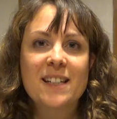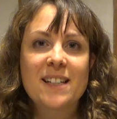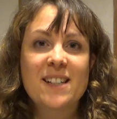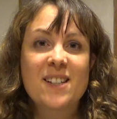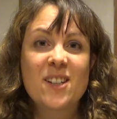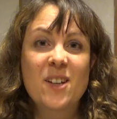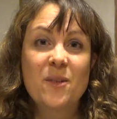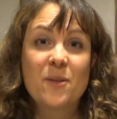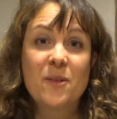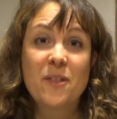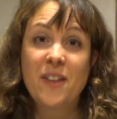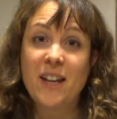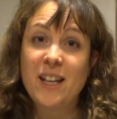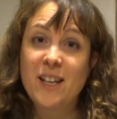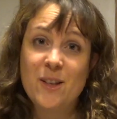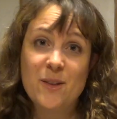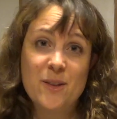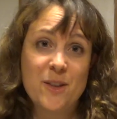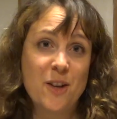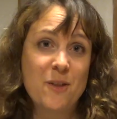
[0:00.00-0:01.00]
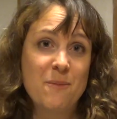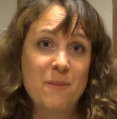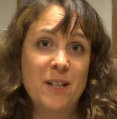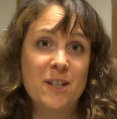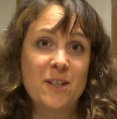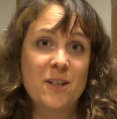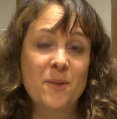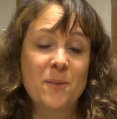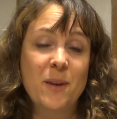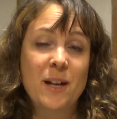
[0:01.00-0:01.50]
So thank you so
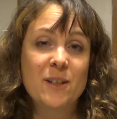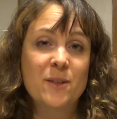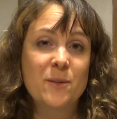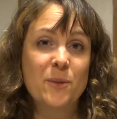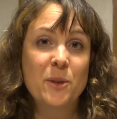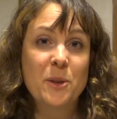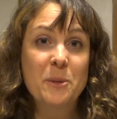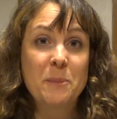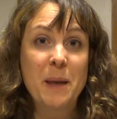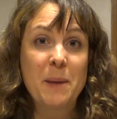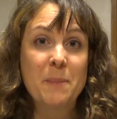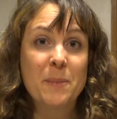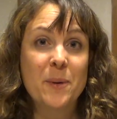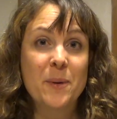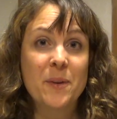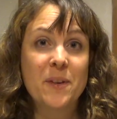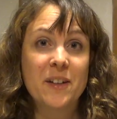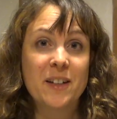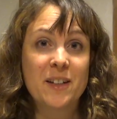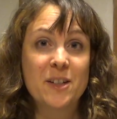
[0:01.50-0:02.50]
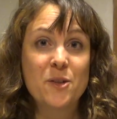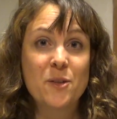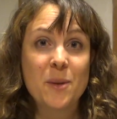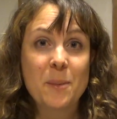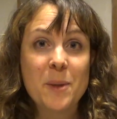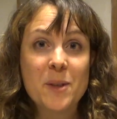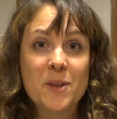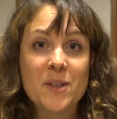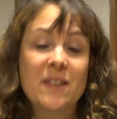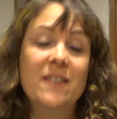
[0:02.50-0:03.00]
much as well to all the people that
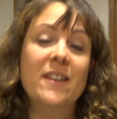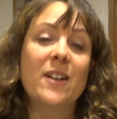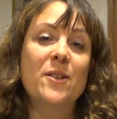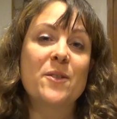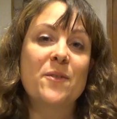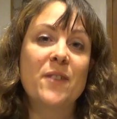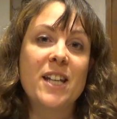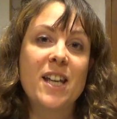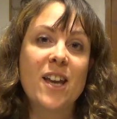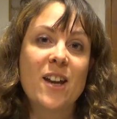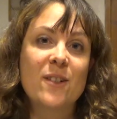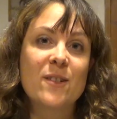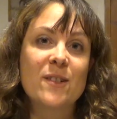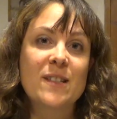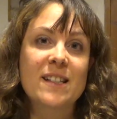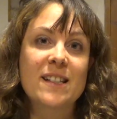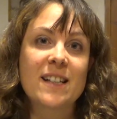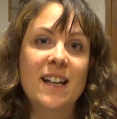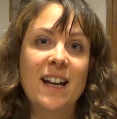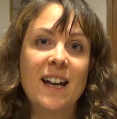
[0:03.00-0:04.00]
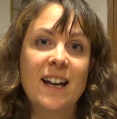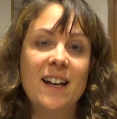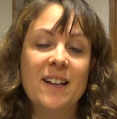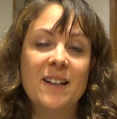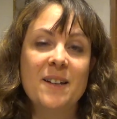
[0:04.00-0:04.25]
contributed those videos,